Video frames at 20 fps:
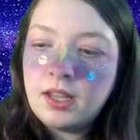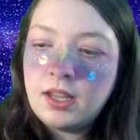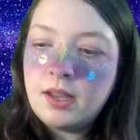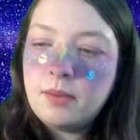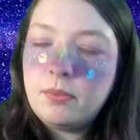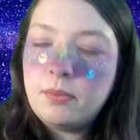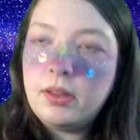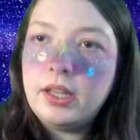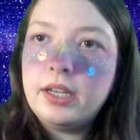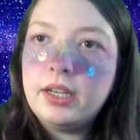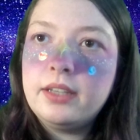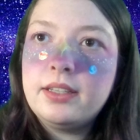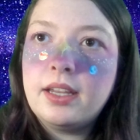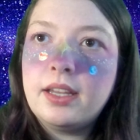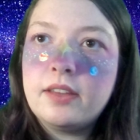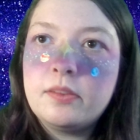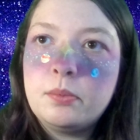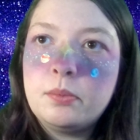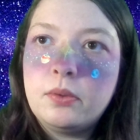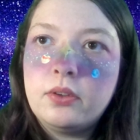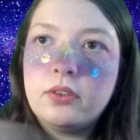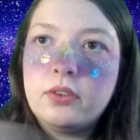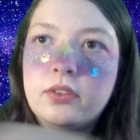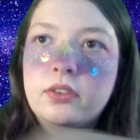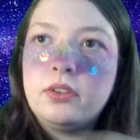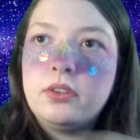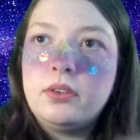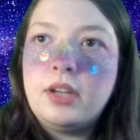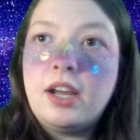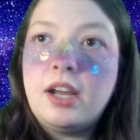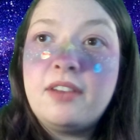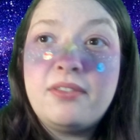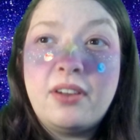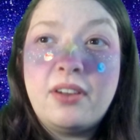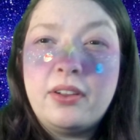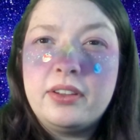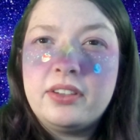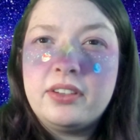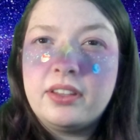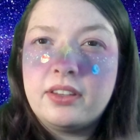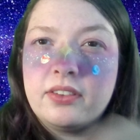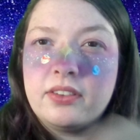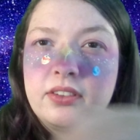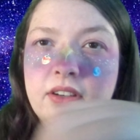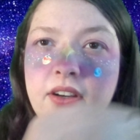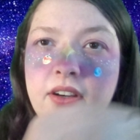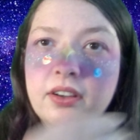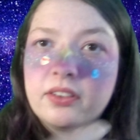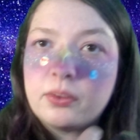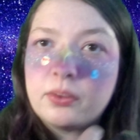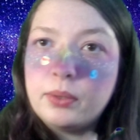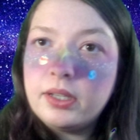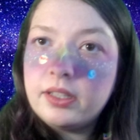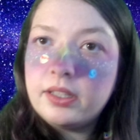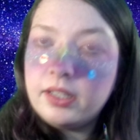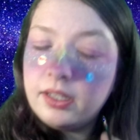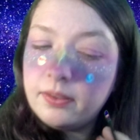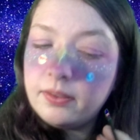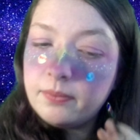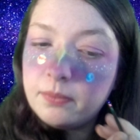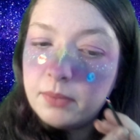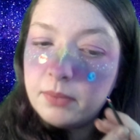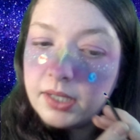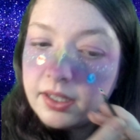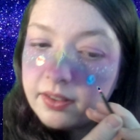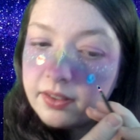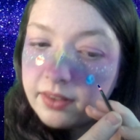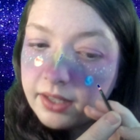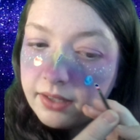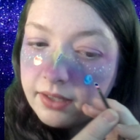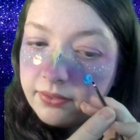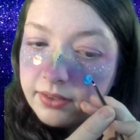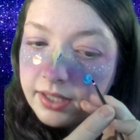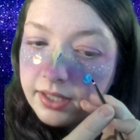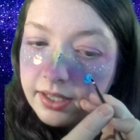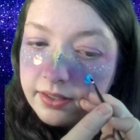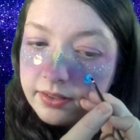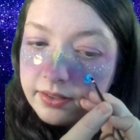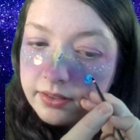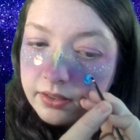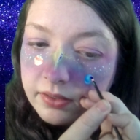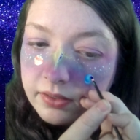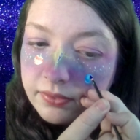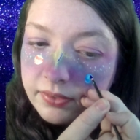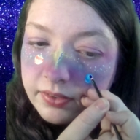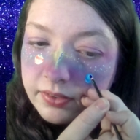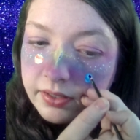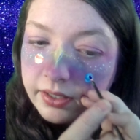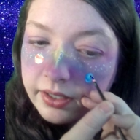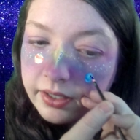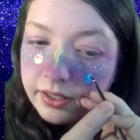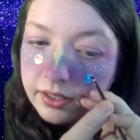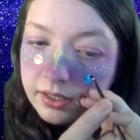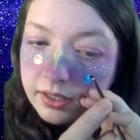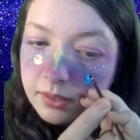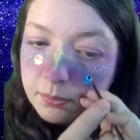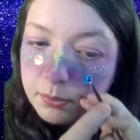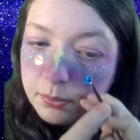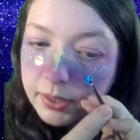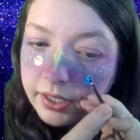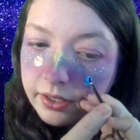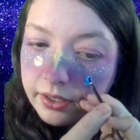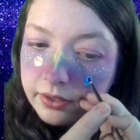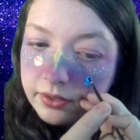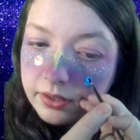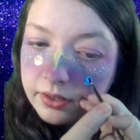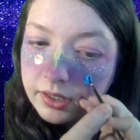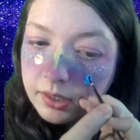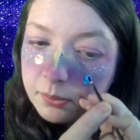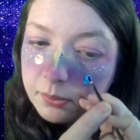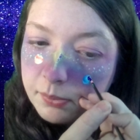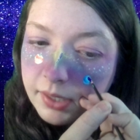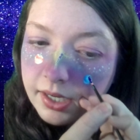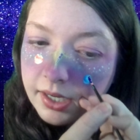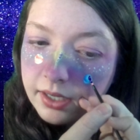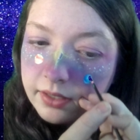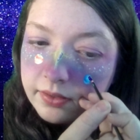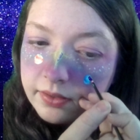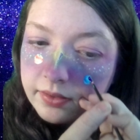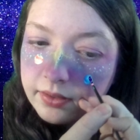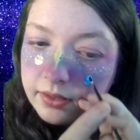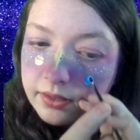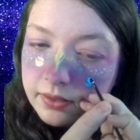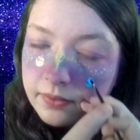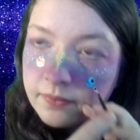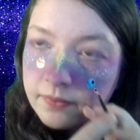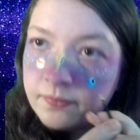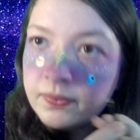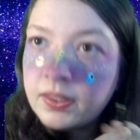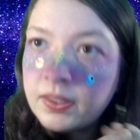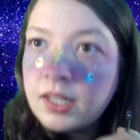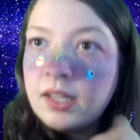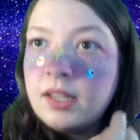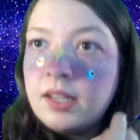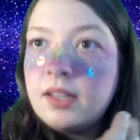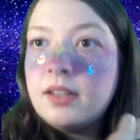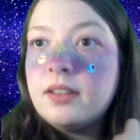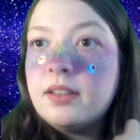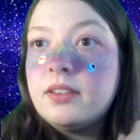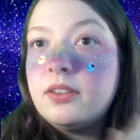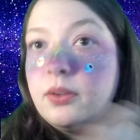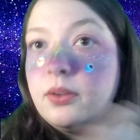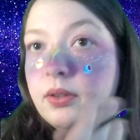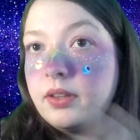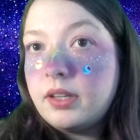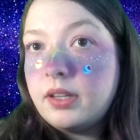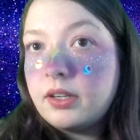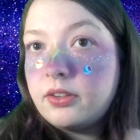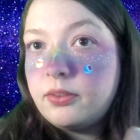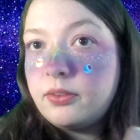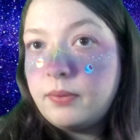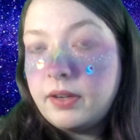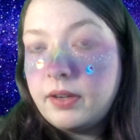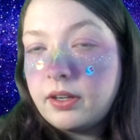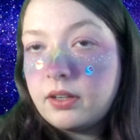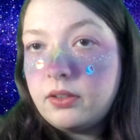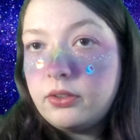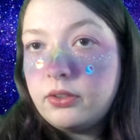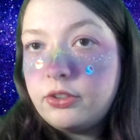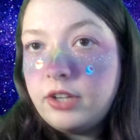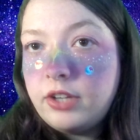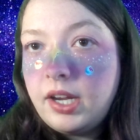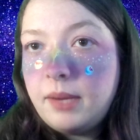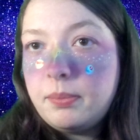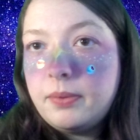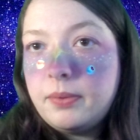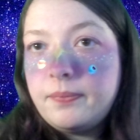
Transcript: Planetesimals do not fall into the star as quickly because they have less surface area compared to their mass, due to their spherical shape.